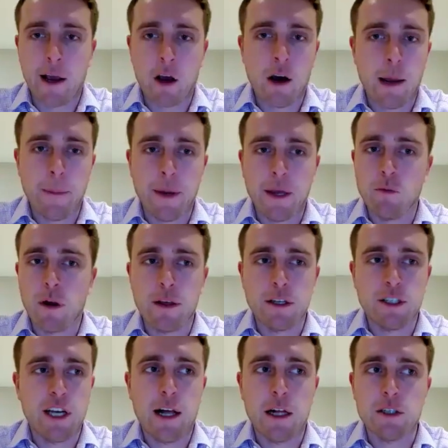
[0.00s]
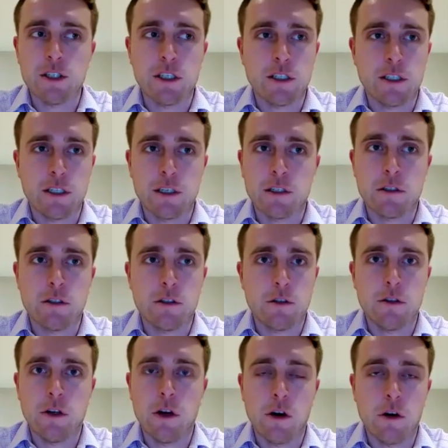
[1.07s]
on. I mean, one of the challenges
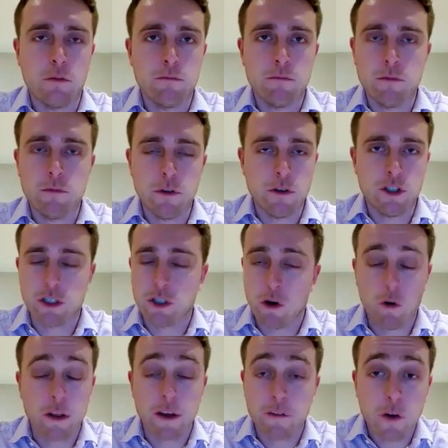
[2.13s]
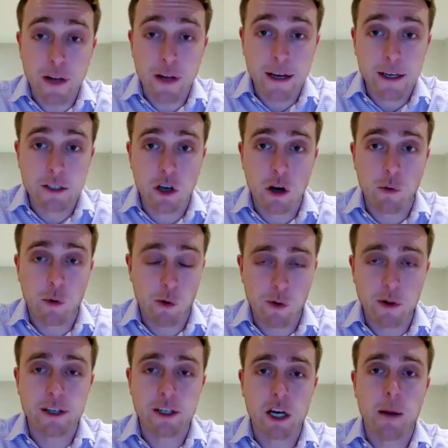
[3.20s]
is, just only a few decades ago, we were
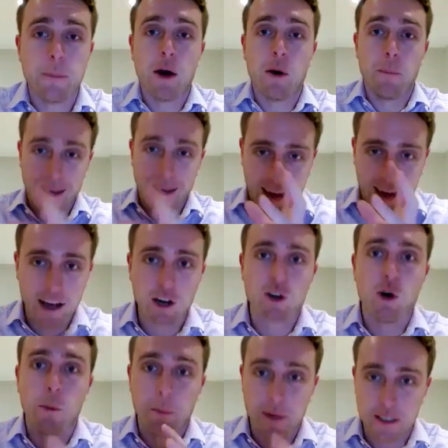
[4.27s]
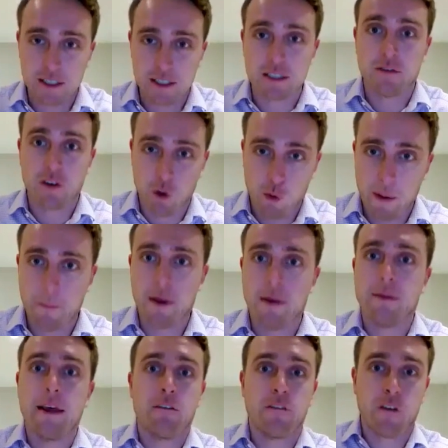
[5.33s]
really talking about mechanical pieces of
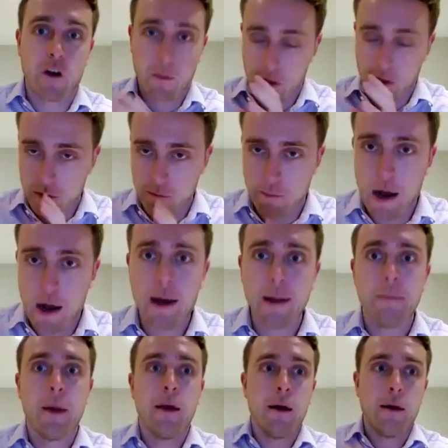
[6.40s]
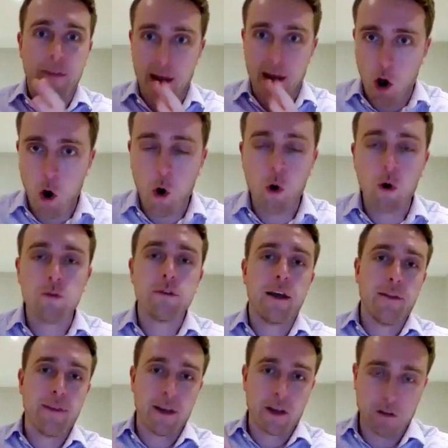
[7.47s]
equipment that farmers bought, they owned,
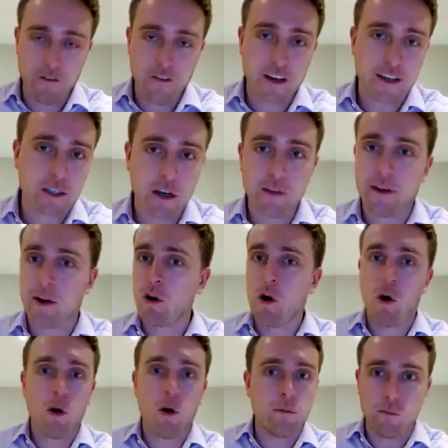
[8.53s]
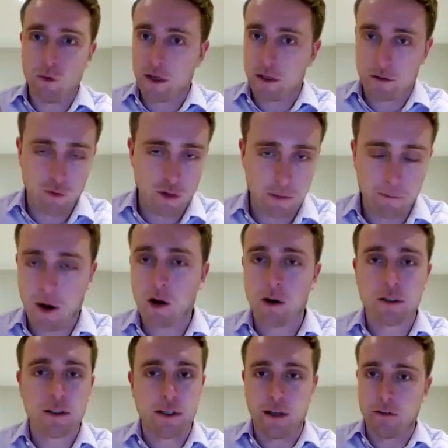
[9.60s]
and they could fix on their own with
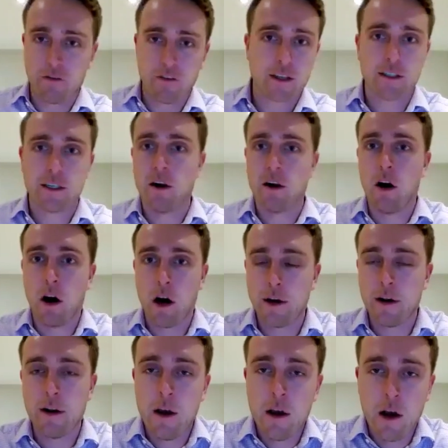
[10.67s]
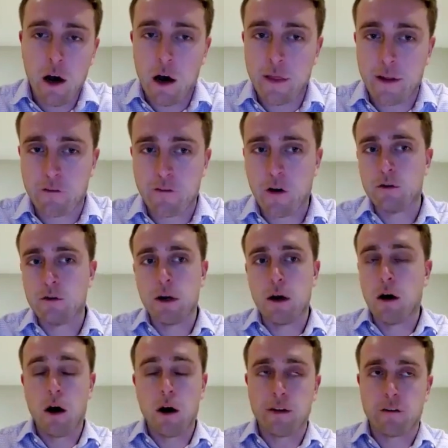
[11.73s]
parts, and they'd fix it on their phone
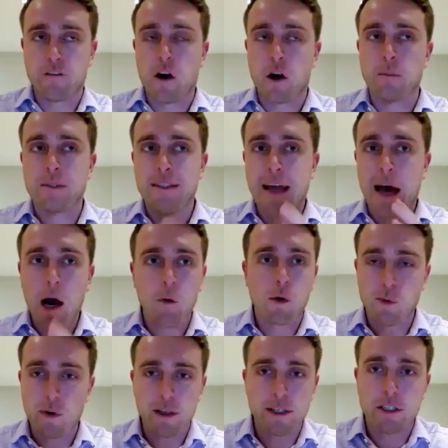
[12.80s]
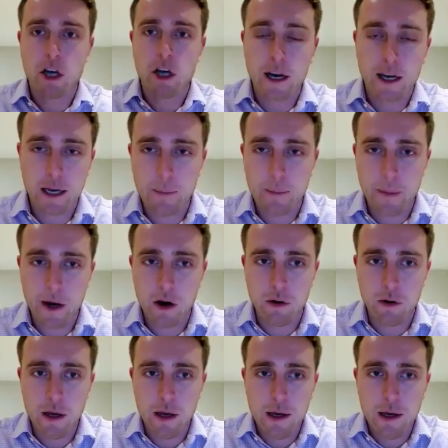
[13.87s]
on their farms. Now we're really talking about